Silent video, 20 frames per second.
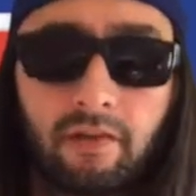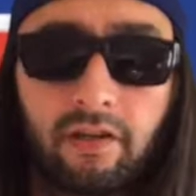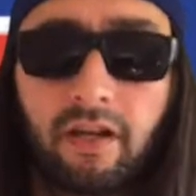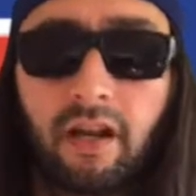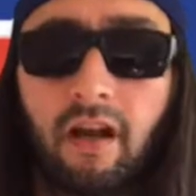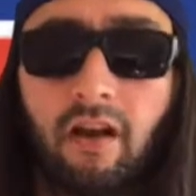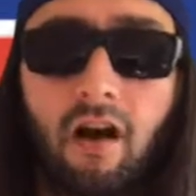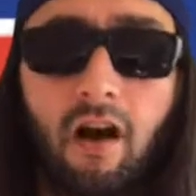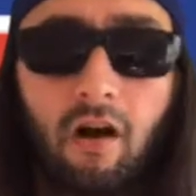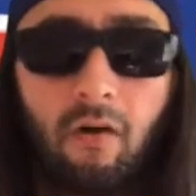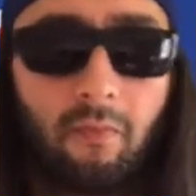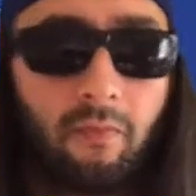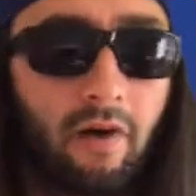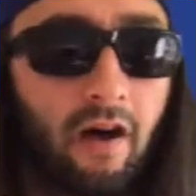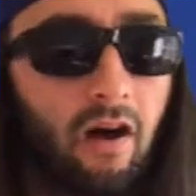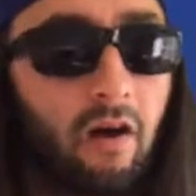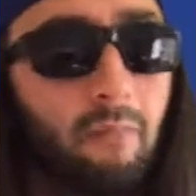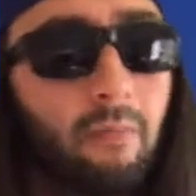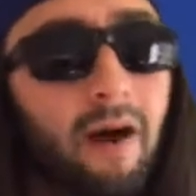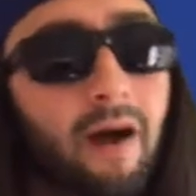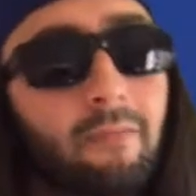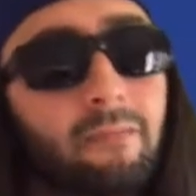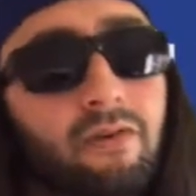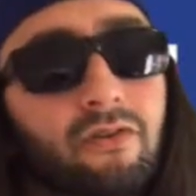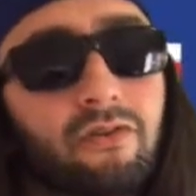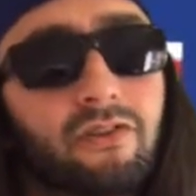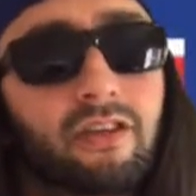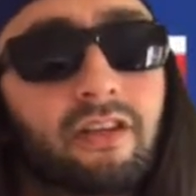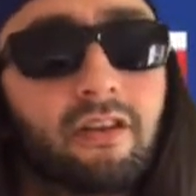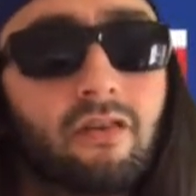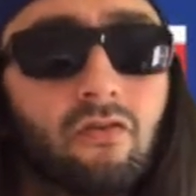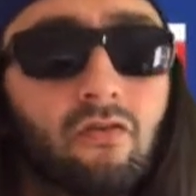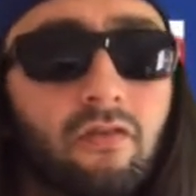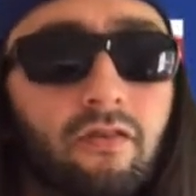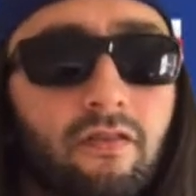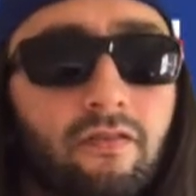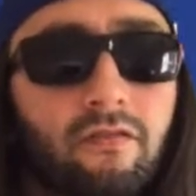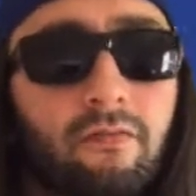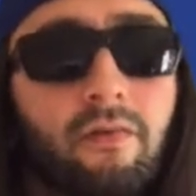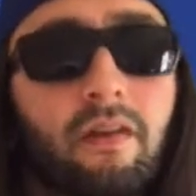You know, I'll pump your
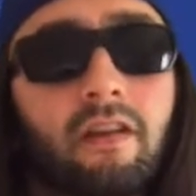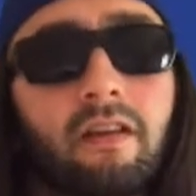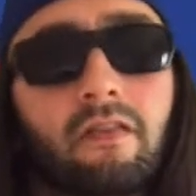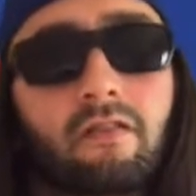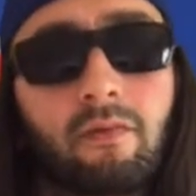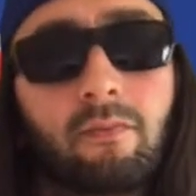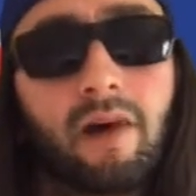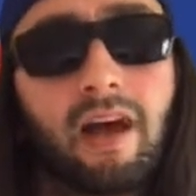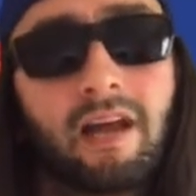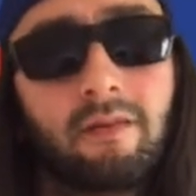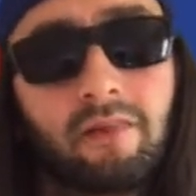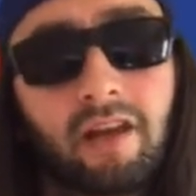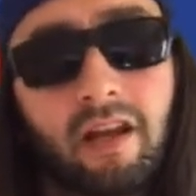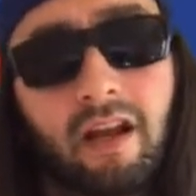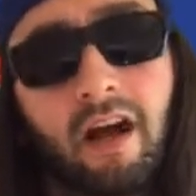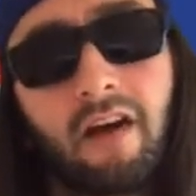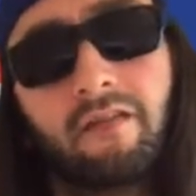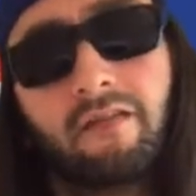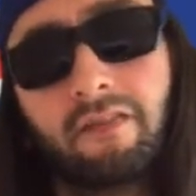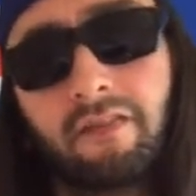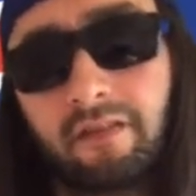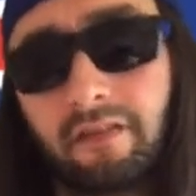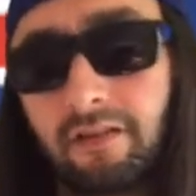shitcoin if you pay me enough